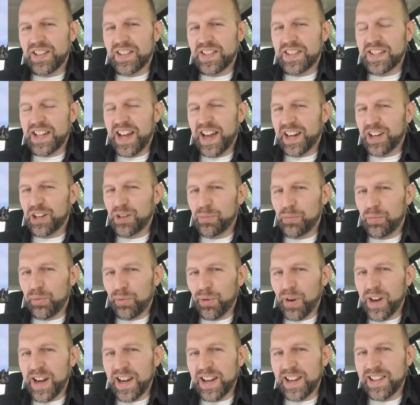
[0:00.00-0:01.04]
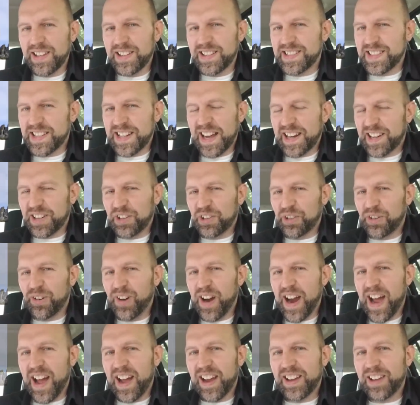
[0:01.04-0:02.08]
It's not going to break, it's not going to
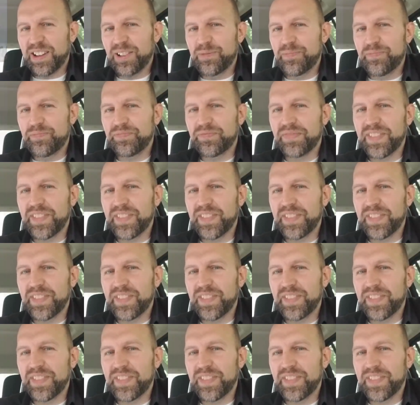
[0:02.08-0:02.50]
crack.